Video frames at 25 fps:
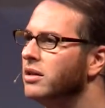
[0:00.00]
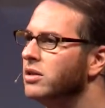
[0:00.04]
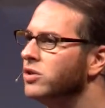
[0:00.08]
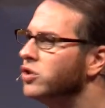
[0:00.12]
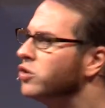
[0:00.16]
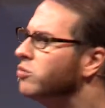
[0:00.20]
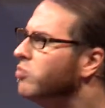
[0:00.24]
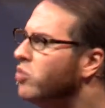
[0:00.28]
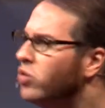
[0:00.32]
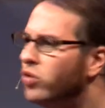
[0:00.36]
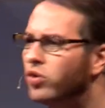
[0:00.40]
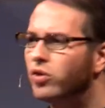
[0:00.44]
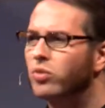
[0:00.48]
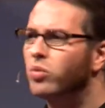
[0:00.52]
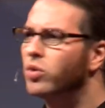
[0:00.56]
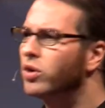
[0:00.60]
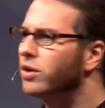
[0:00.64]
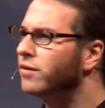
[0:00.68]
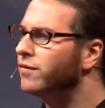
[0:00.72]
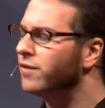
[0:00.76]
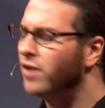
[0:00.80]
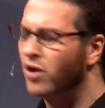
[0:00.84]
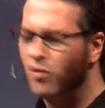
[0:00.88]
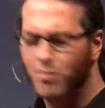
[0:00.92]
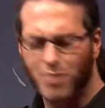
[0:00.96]
Smoother
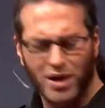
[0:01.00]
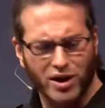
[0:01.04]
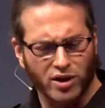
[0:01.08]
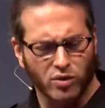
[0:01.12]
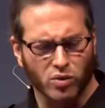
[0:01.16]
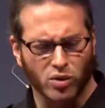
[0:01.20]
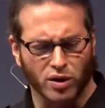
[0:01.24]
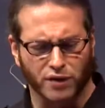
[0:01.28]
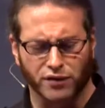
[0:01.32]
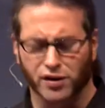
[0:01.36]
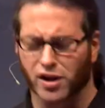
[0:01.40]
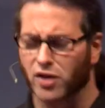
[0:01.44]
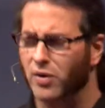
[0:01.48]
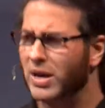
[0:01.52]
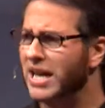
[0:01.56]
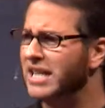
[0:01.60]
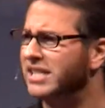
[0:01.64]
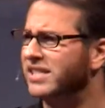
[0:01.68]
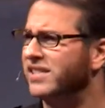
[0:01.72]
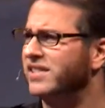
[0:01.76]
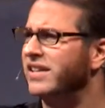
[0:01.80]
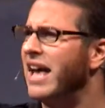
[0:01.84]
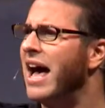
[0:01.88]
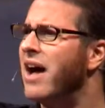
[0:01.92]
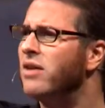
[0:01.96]
workflow, better workflow.
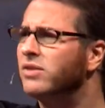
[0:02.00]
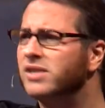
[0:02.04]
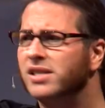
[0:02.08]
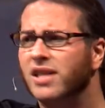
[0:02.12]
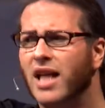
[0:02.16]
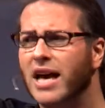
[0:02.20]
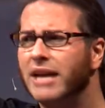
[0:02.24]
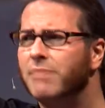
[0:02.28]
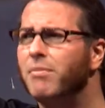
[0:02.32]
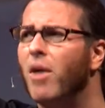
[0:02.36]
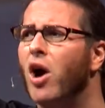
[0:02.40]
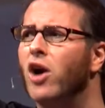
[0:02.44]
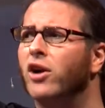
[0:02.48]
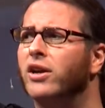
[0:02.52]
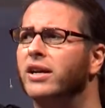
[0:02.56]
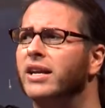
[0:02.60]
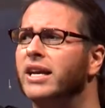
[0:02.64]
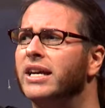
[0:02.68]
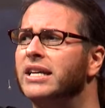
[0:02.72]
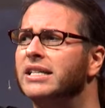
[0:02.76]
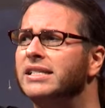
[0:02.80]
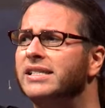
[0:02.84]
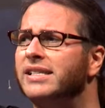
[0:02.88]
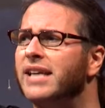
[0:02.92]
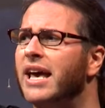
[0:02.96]
It sounds like
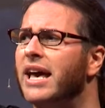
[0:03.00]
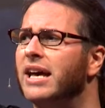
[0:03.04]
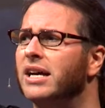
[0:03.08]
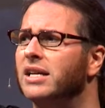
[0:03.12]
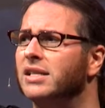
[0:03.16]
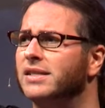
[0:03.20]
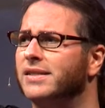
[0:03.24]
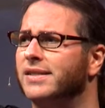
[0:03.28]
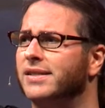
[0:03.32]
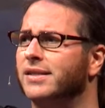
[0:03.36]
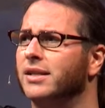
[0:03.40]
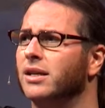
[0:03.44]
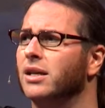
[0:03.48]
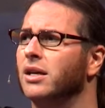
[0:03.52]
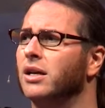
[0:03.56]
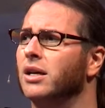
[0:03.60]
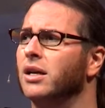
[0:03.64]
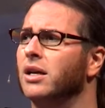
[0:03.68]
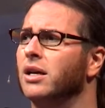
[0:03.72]
marketing and sales,